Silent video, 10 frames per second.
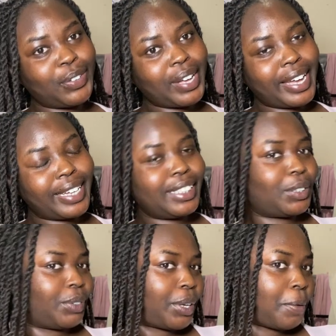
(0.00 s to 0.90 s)
guys,
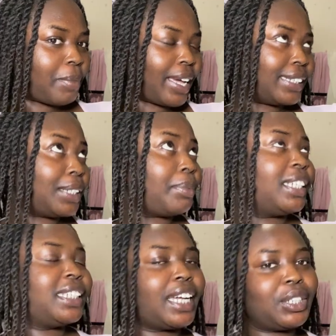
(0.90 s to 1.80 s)
welcome back to my
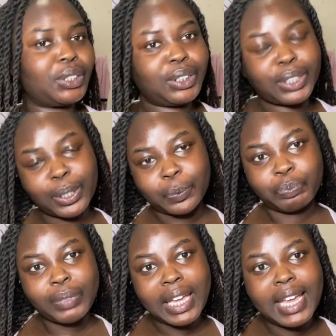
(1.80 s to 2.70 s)
channel. So
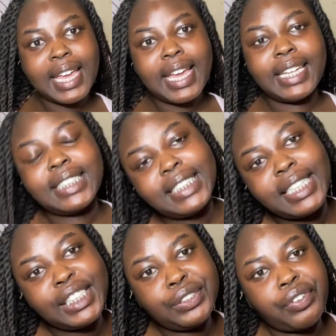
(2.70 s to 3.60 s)
in
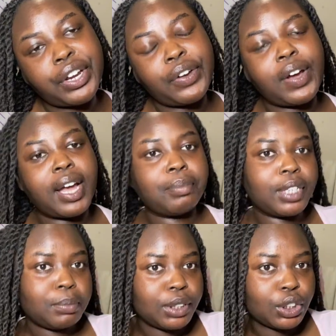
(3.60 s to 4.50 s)
today's video, I'm
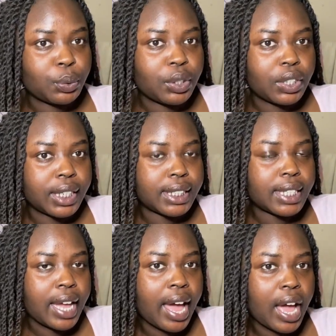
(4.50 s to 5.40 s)
gonna be showing you guys
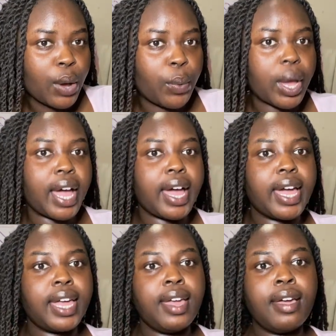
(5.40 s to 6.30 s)
how
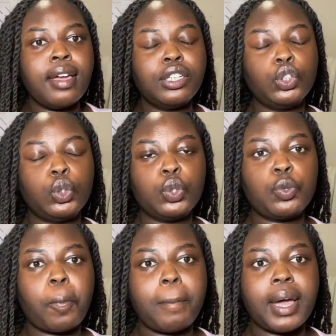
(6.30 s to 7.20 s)
I
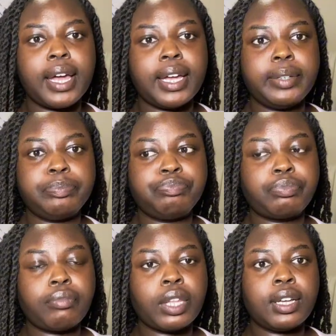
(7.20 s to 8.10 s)
do my
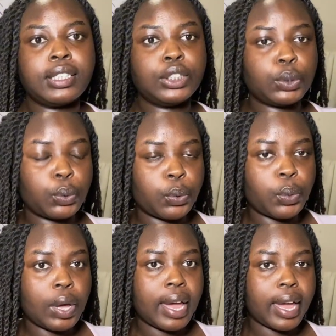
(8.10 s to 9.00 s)

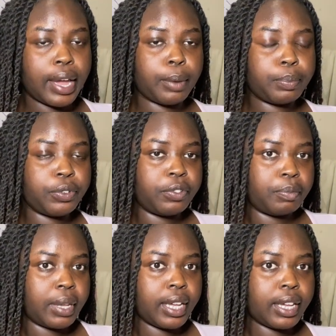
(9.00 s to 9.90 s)
school
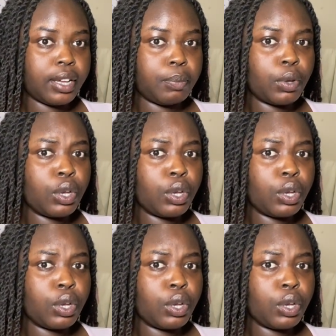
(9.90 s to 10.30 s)
airproof makeup